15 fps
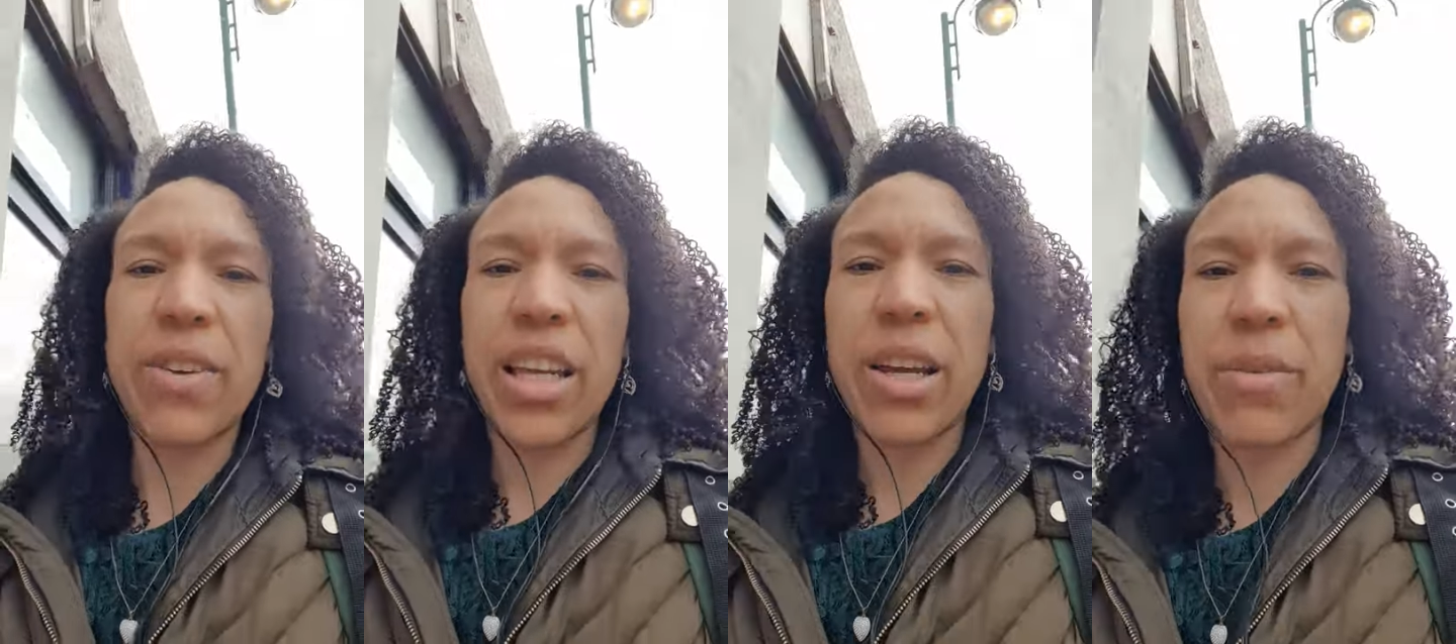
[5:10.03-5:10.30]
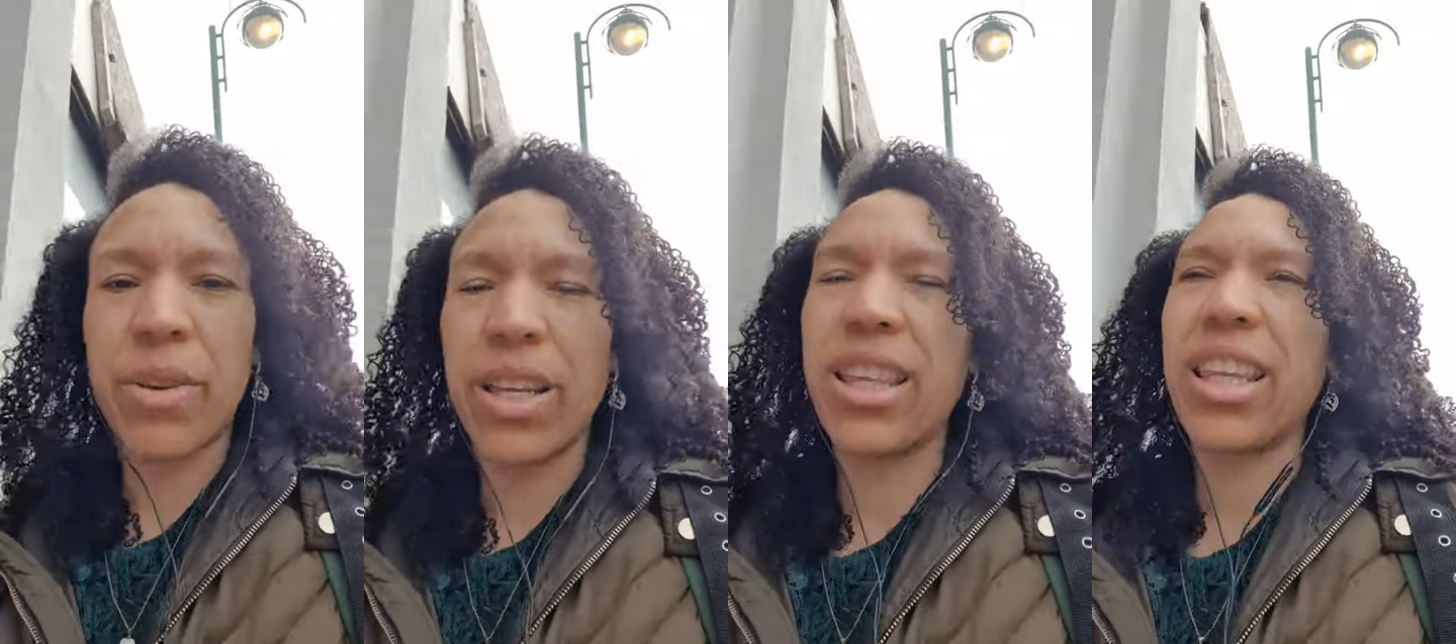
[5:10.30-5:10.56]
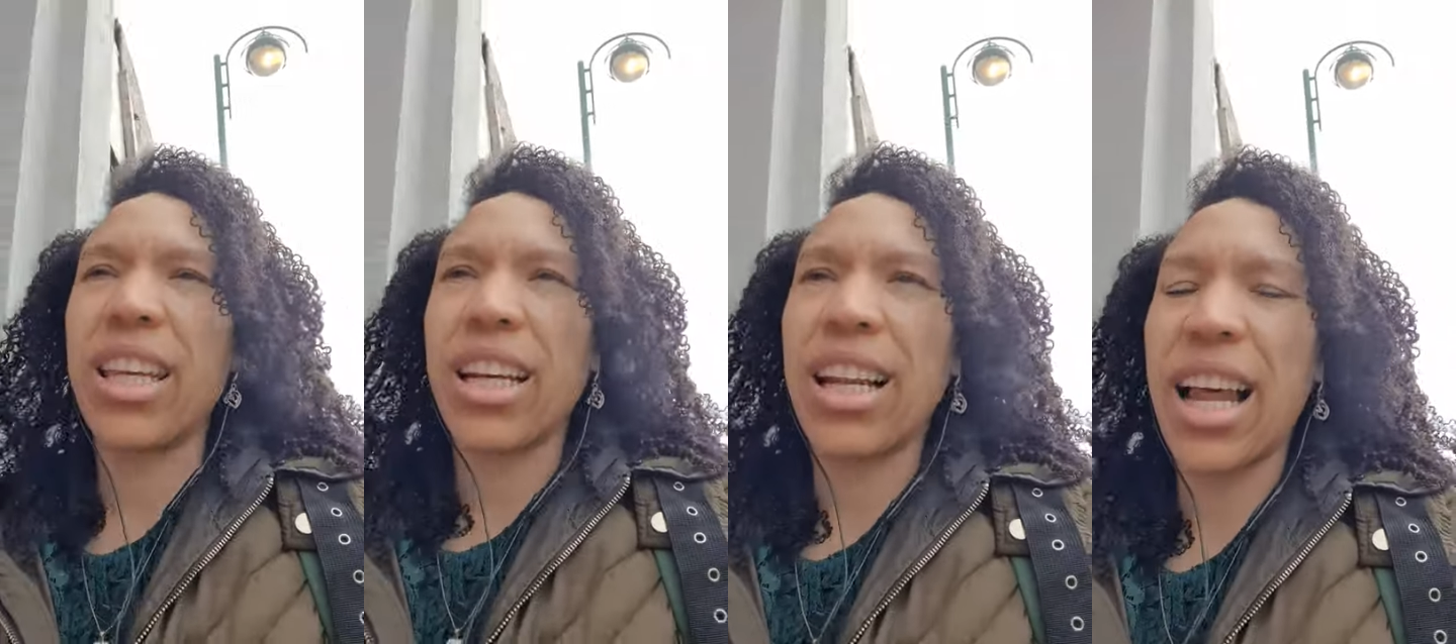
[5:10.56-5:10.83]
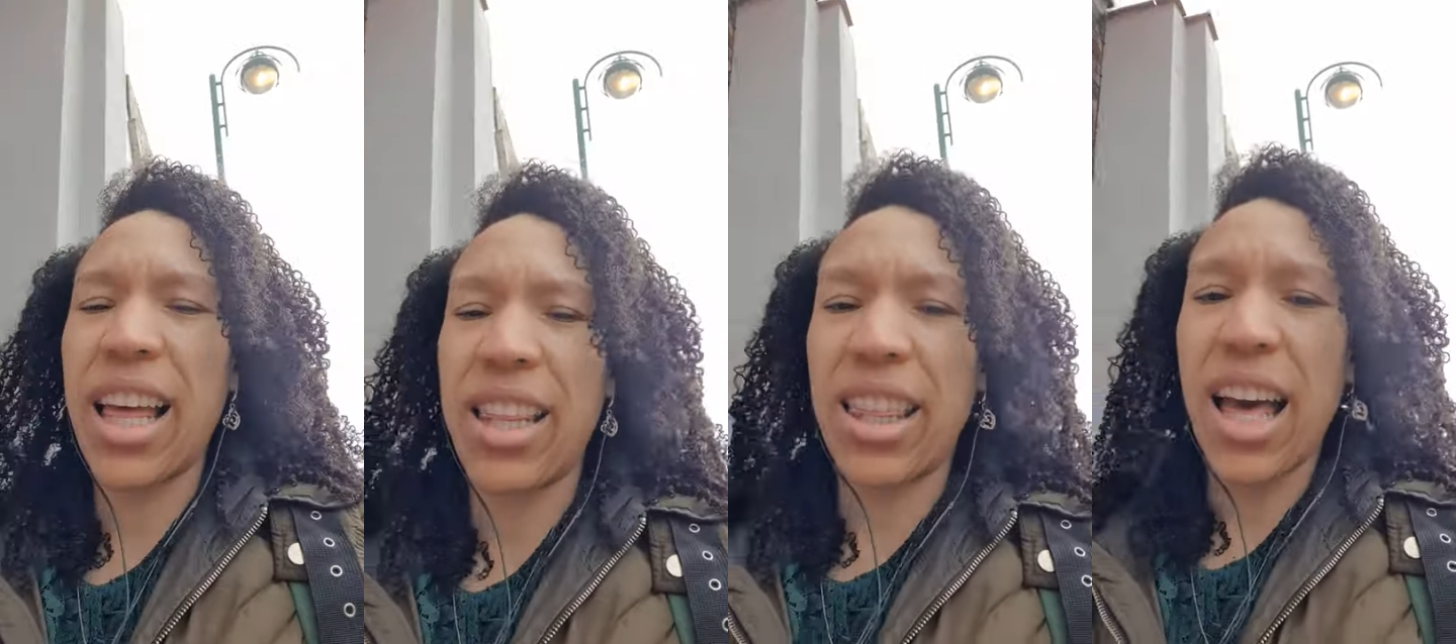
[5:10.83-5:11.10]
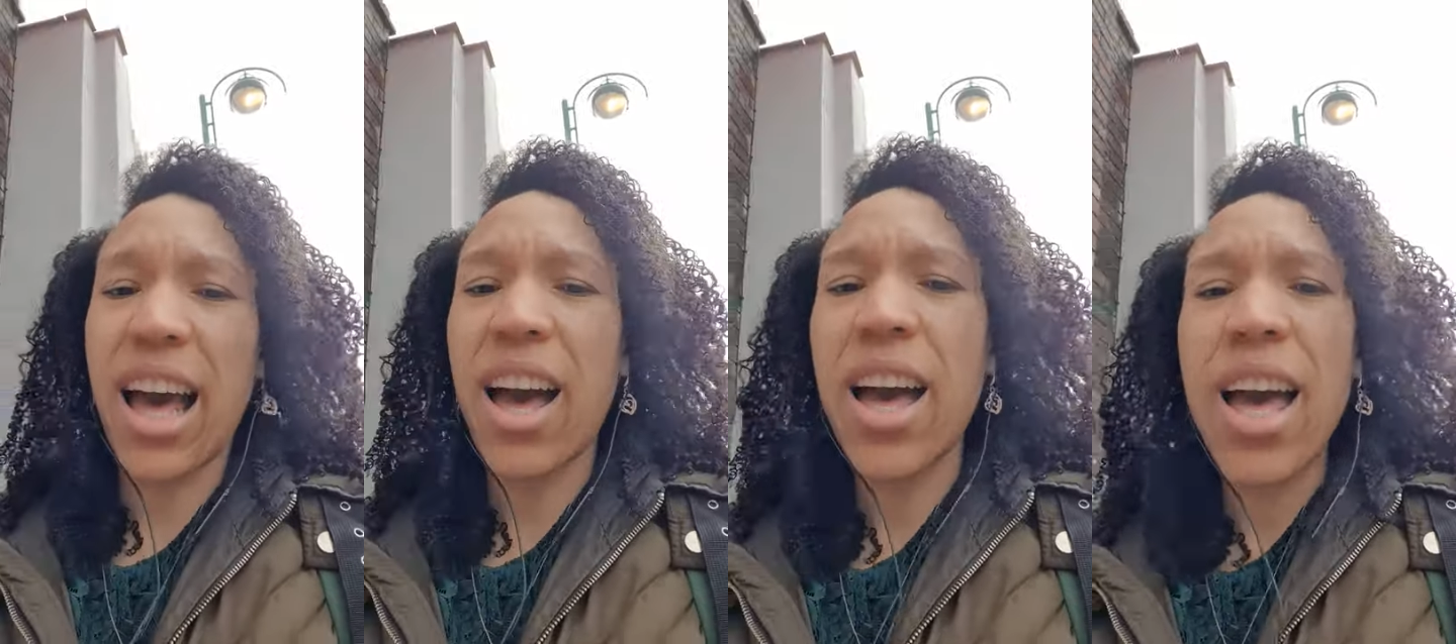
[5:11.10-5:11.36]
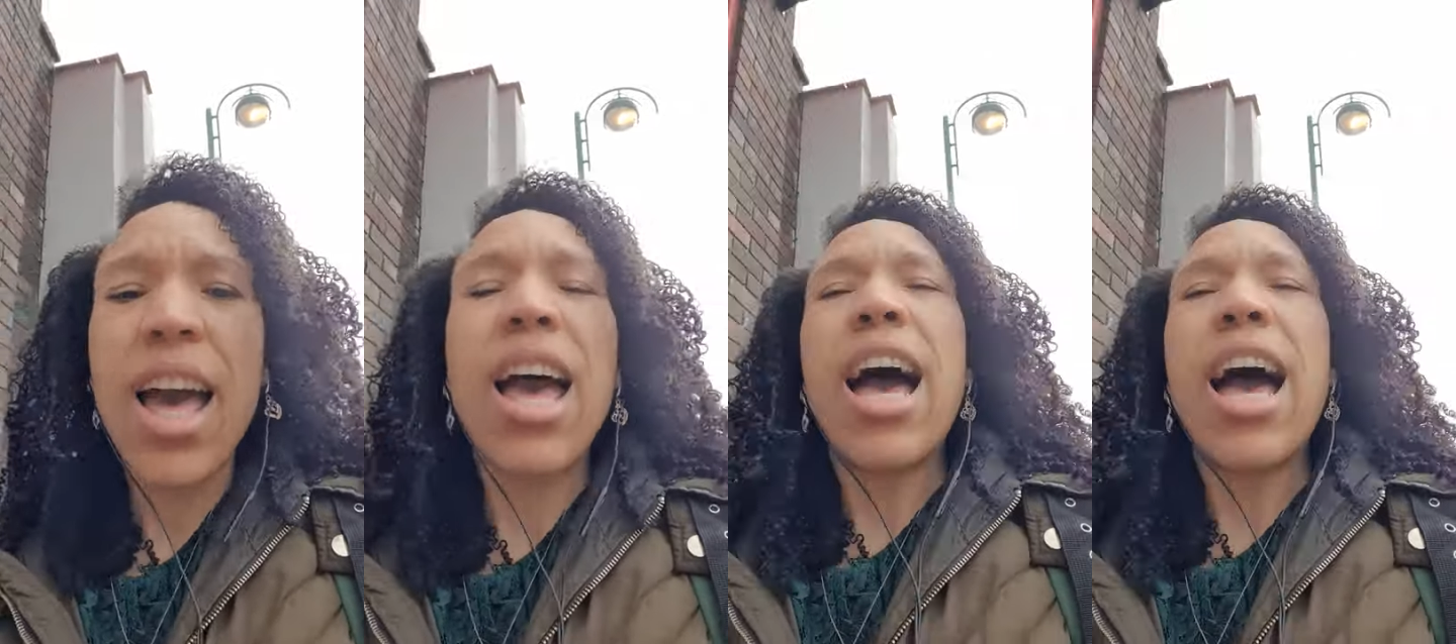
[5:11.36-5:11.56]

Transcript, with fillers: and everything like that?